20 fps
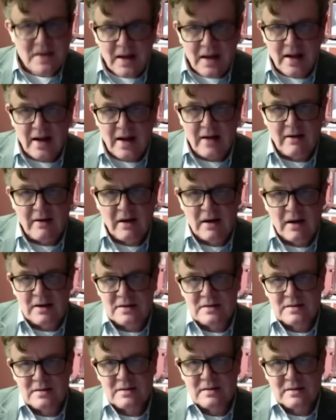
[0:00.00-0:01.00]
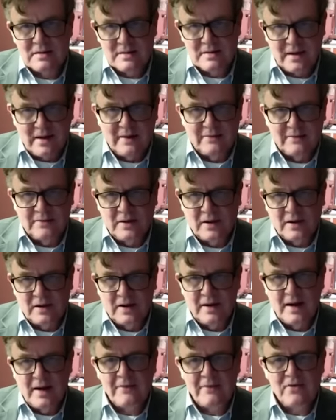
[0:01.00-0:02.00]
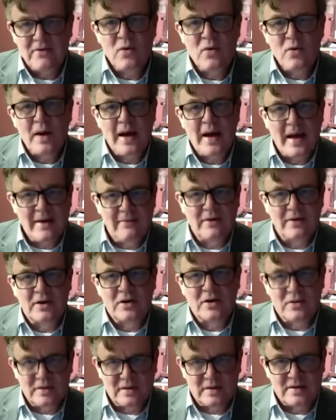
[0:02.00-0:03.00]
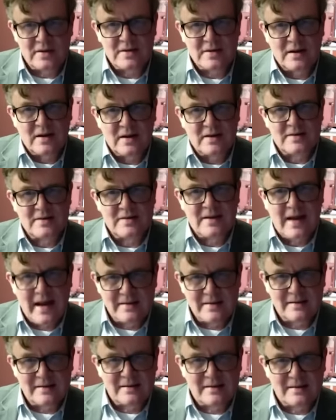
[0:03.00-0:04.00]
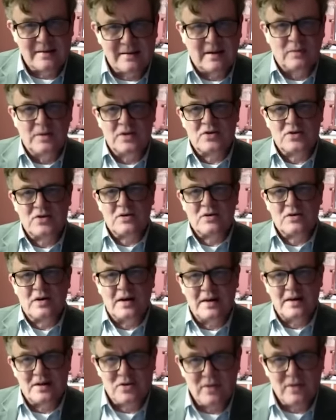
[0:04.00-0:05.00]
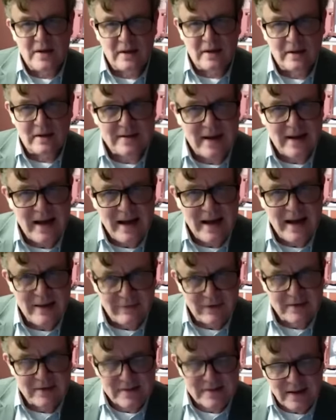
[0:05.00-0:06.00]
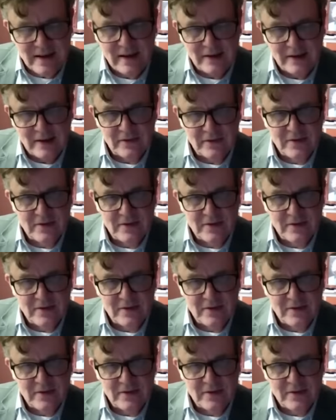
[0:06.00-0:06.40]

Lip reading: I asked CFI, have you ever criticised anything which Israel has ever done?